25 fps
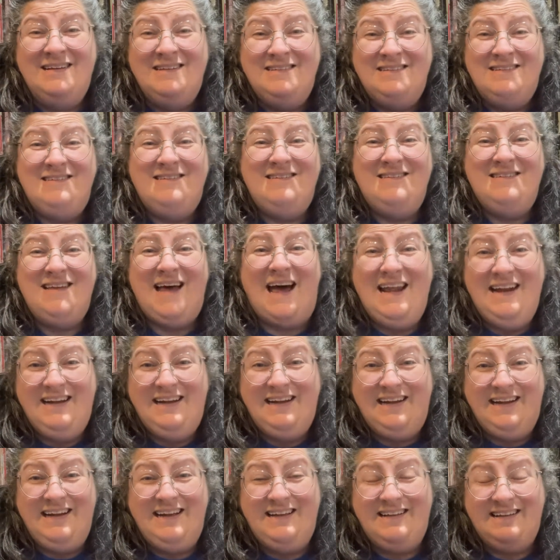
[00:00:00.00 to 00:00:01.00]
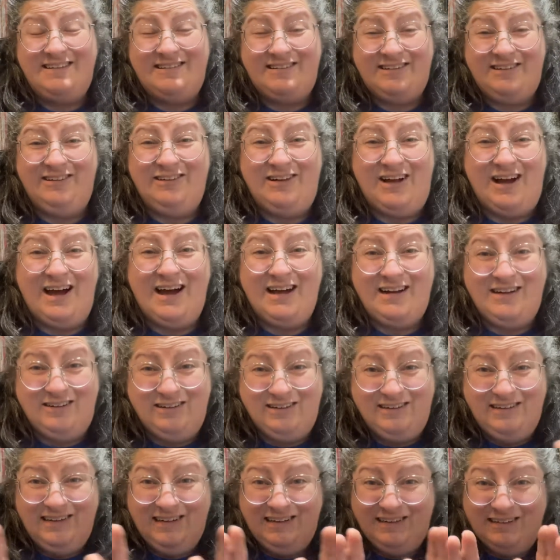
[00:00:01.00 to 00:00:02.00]
suddenly this
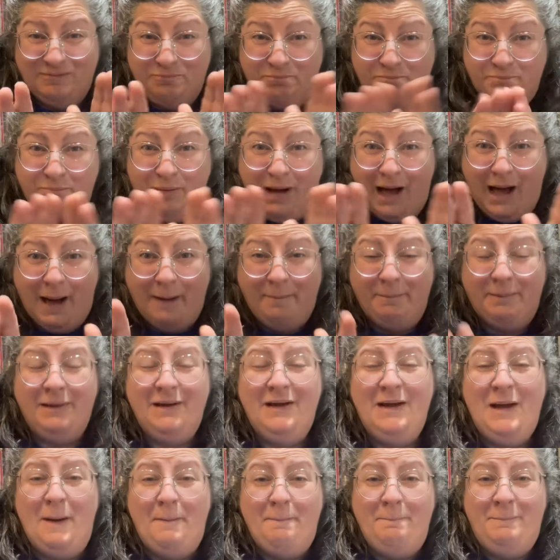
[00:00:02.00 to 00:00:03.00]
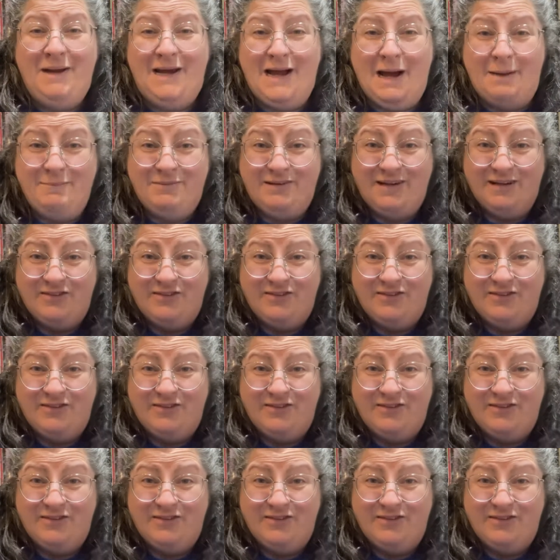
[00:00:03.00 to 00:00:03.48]
glottal little pop becomes a